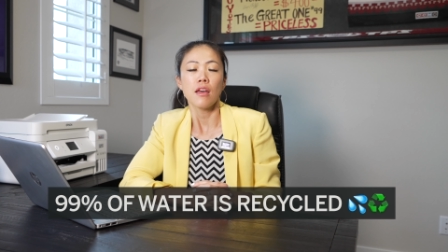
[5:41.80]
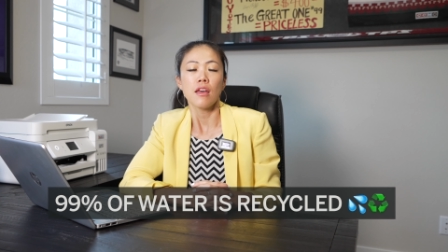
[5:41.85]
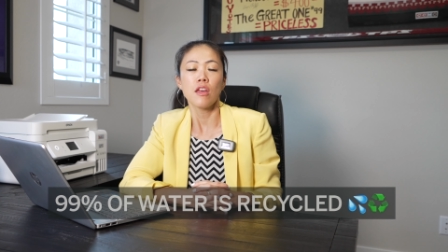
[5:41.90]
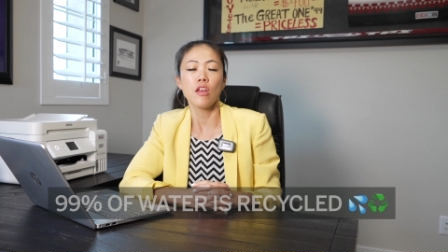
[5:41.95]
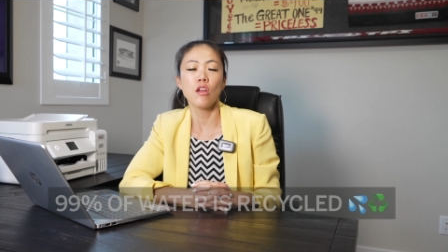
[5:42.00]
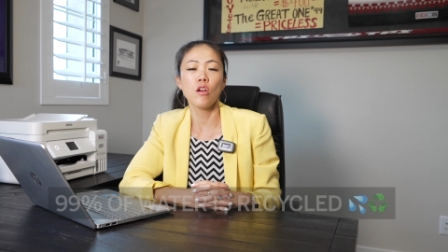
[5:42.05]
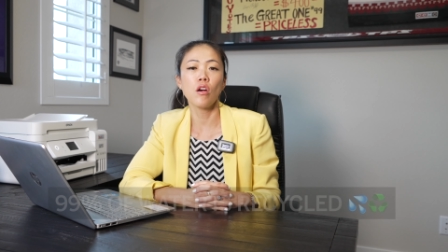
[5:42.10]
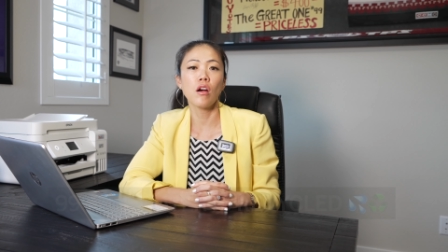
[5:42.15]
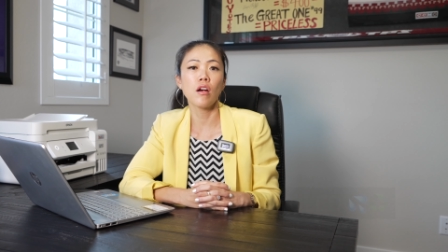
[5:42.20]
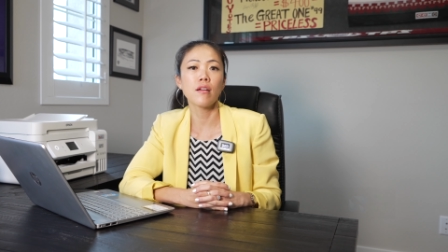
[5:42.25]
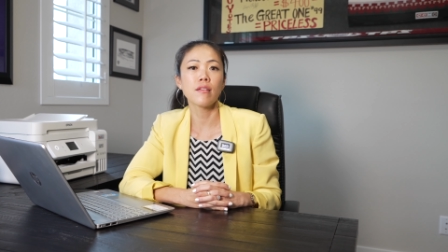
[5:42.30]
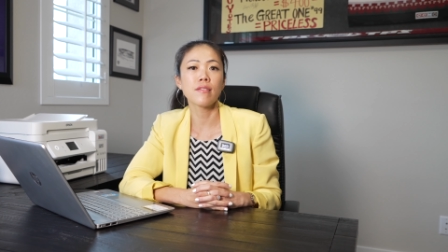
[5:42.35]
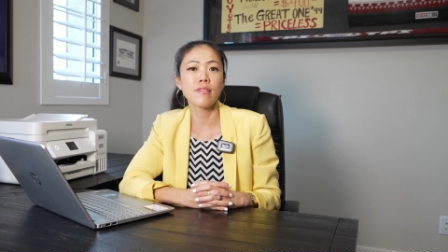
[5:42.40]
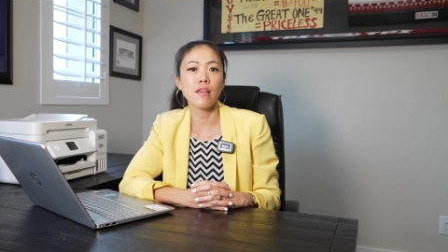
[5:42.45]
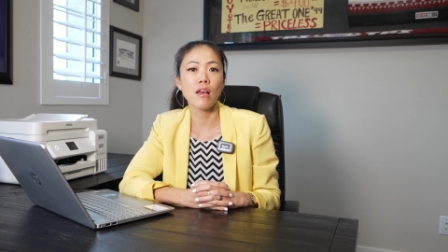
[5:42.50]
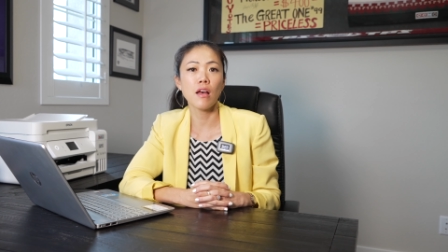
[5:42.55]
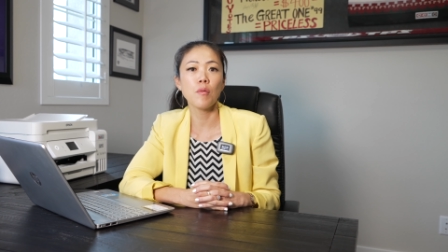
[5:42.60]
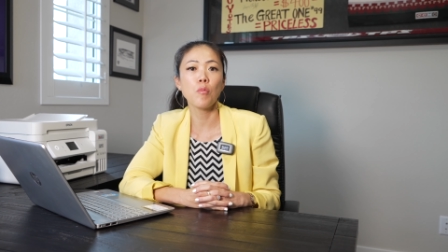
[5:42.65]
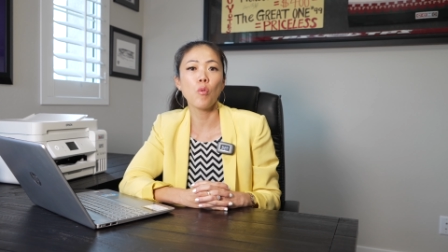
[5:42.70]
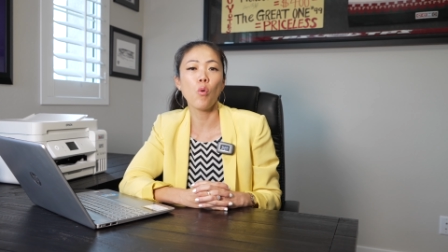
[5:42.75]
Here are
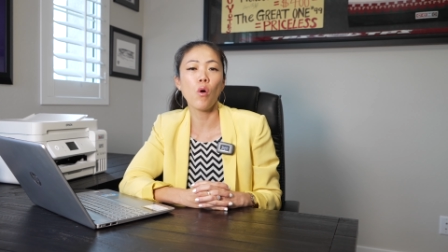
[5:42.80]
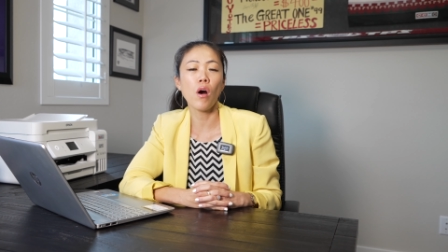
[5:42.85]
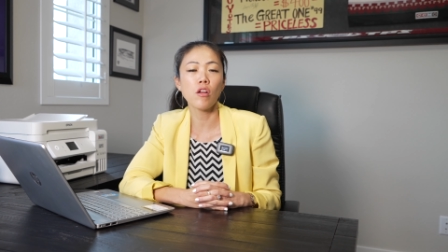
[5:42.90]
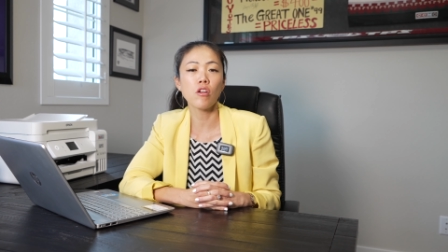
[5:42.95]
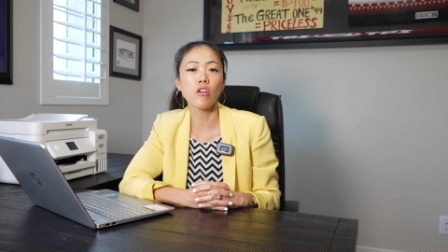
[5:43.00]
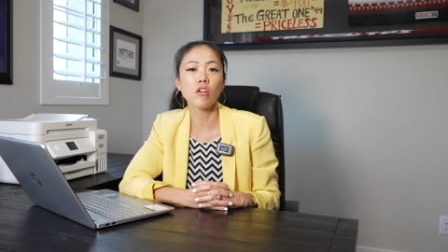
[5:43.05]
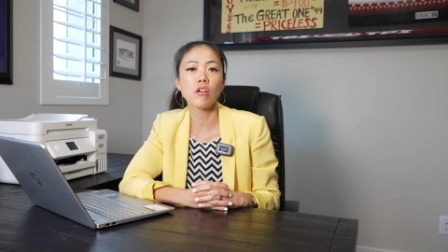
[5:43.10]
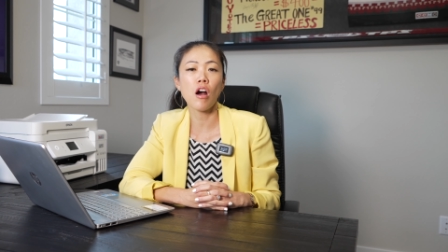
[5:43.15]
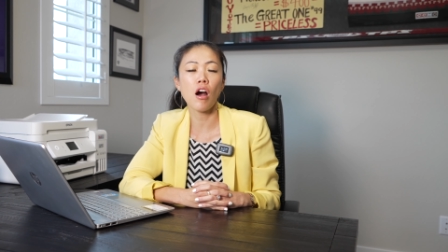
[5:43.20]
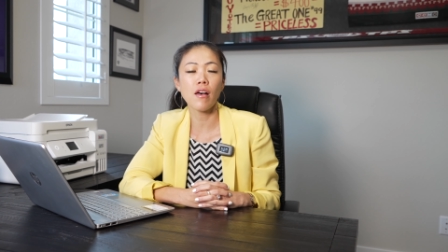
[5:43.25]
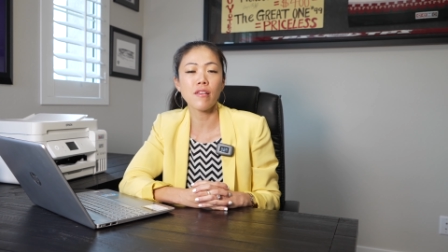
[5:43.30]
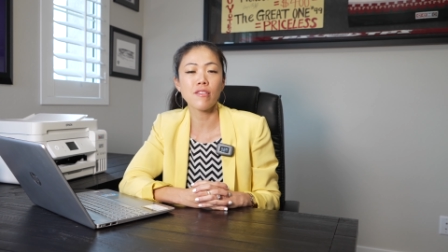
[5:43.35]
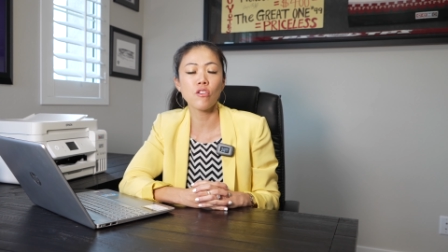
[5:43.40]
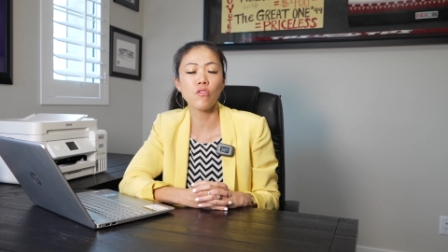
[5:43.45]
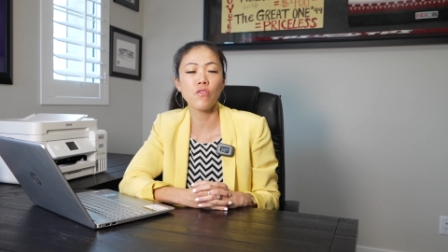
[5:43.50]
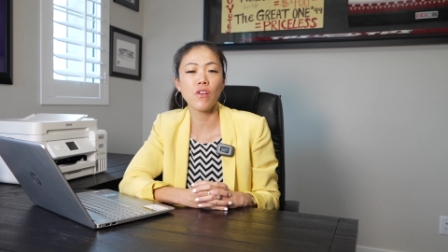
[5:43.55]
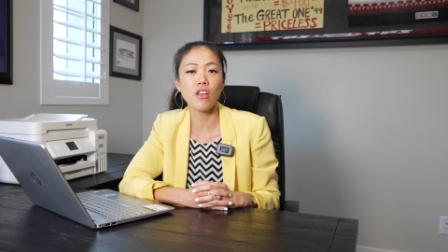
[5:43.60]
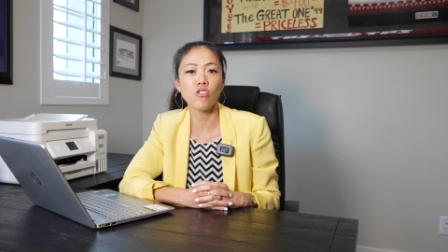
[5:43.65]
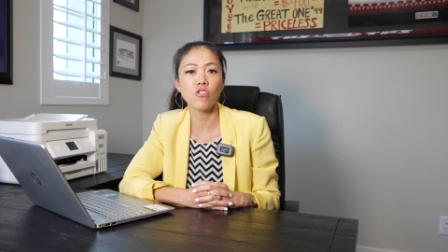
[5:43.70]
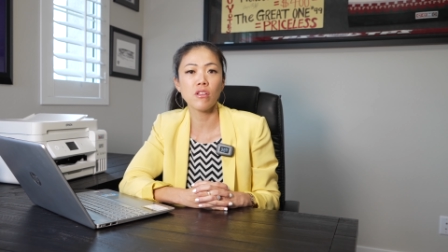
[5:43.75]
some water
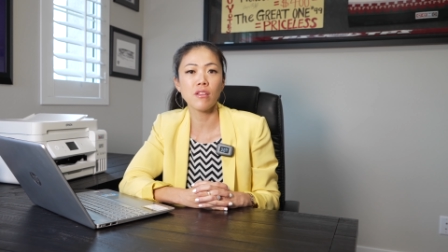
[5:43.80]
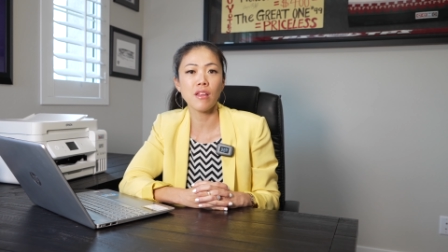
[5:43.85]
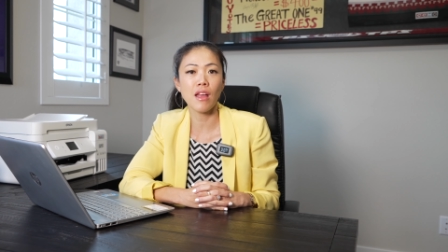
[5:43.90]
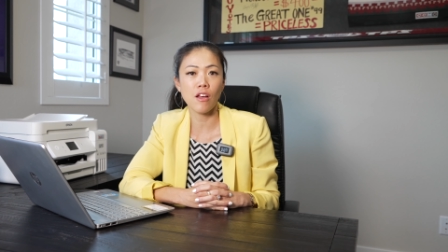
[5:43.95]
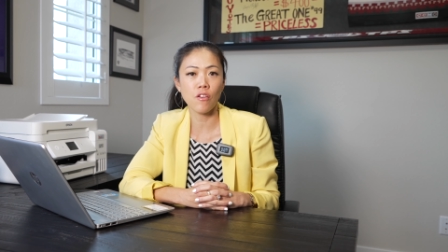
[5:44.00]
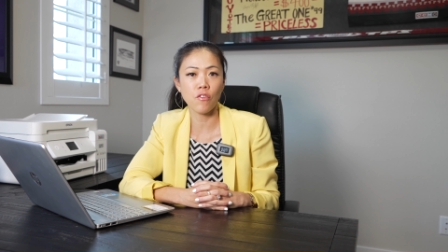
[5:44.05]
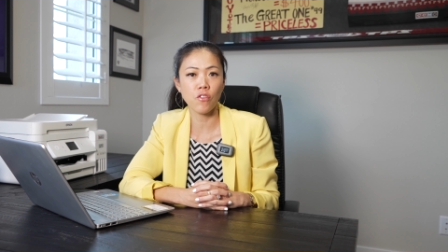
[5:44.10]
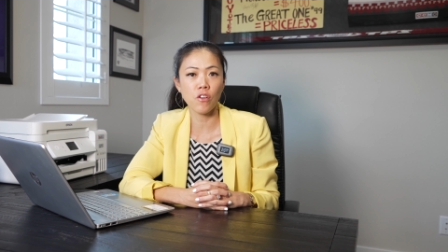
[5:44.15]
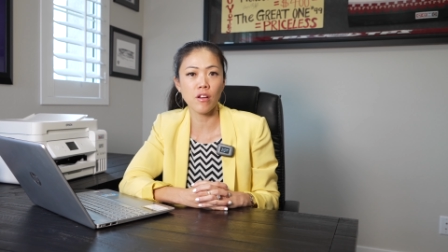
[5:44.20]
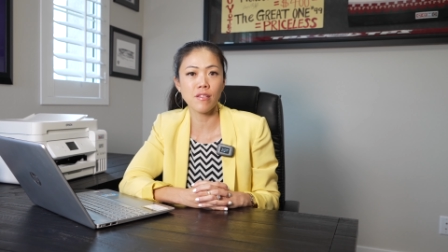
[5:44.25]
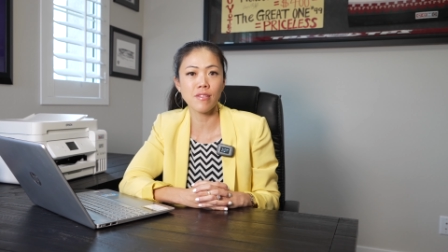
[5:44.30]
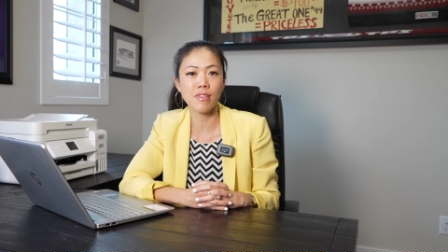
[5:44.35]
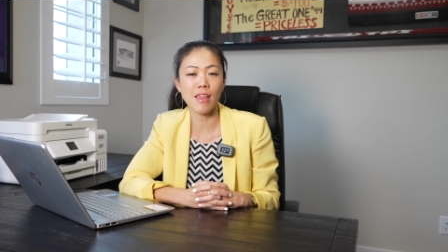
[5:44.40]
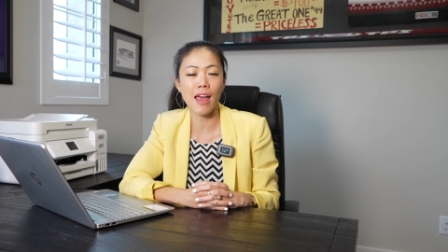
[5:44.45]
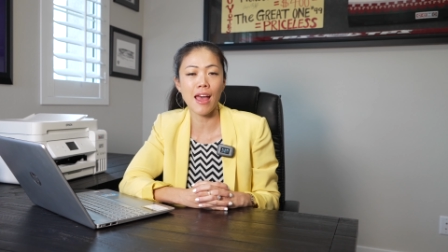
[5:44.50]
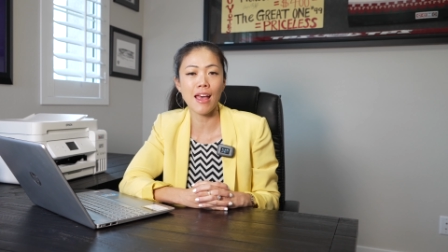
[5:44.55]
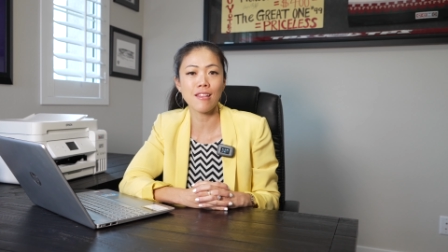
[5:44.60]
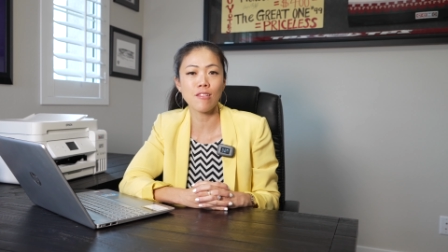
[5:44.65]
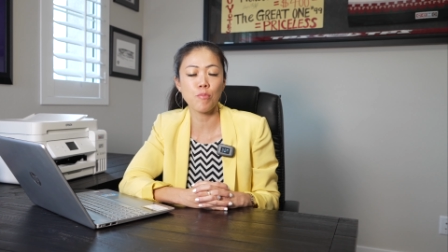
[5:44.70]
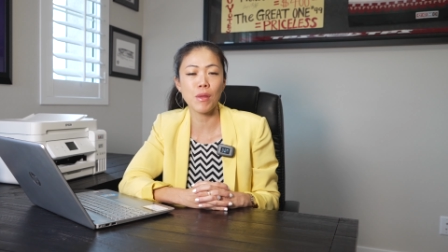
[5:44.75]
conservation efforts that
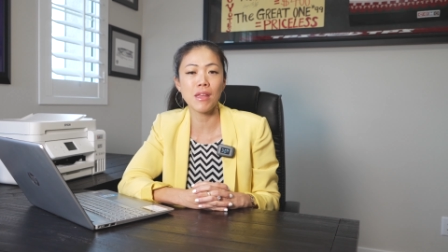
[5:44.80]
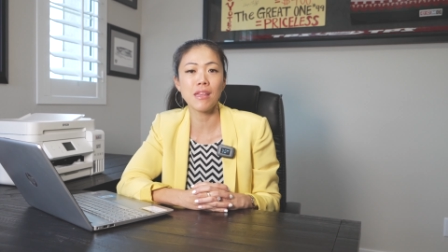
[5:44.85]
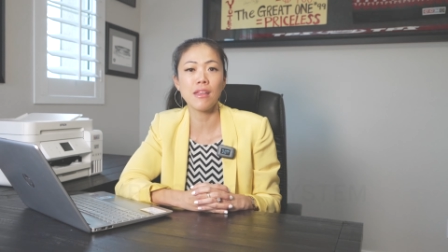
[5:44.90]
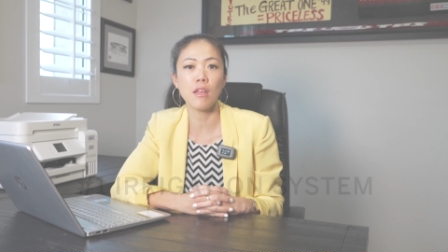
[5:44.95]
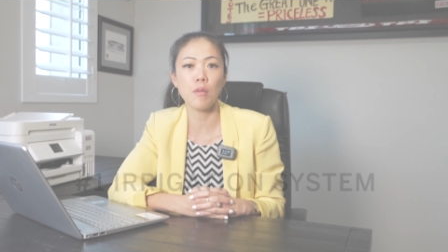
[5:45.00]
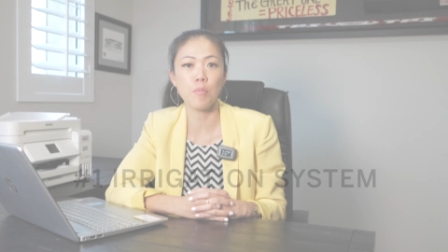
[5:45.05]
has been